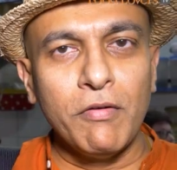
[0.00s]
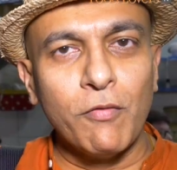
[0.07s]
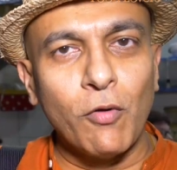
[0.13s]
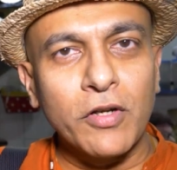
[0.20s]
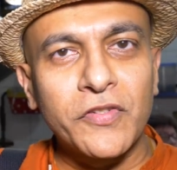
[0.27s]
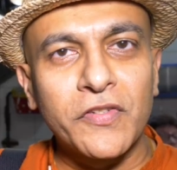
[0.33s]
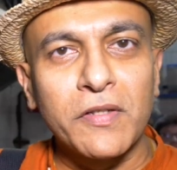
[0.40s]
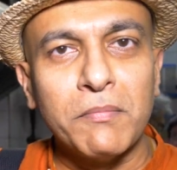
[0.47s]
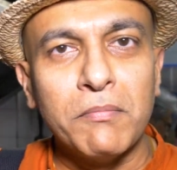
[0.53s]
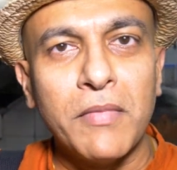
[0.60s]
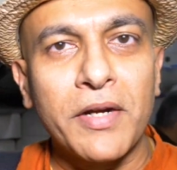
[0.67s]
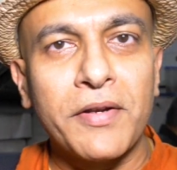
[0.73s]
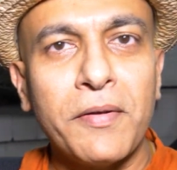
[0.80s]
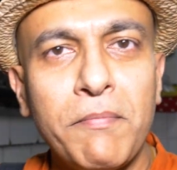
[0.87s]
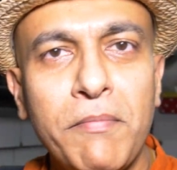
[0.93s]
we watched the
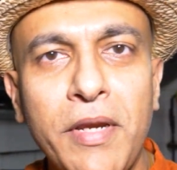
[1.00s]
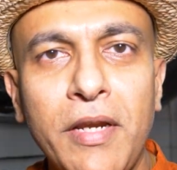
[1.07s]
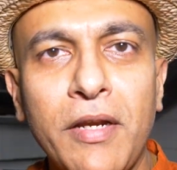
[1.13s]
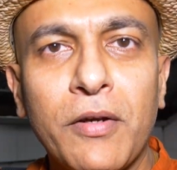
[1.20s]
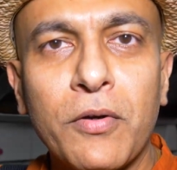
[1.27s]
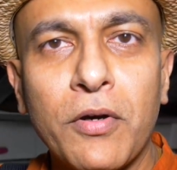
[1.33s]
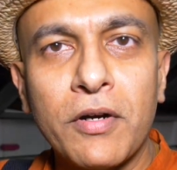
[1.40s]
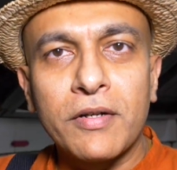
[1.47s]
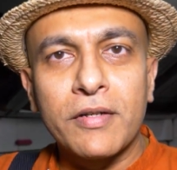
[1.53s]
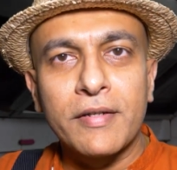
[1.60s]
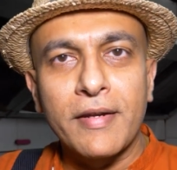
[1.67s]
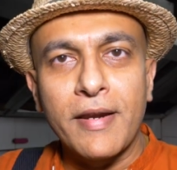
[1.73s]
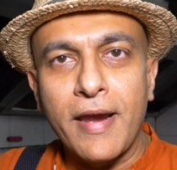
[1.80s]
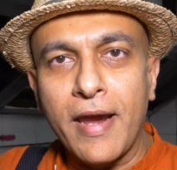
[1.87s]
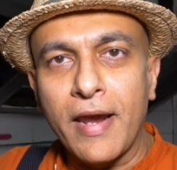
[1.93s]
mutton being
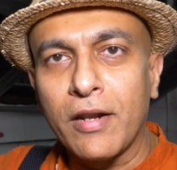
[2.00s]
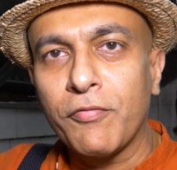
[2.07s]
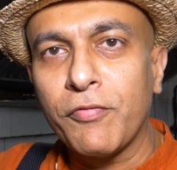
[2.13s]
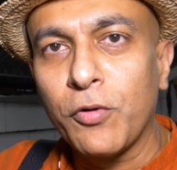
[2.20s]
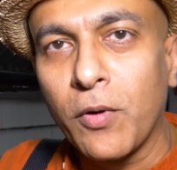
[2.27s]
cooked and a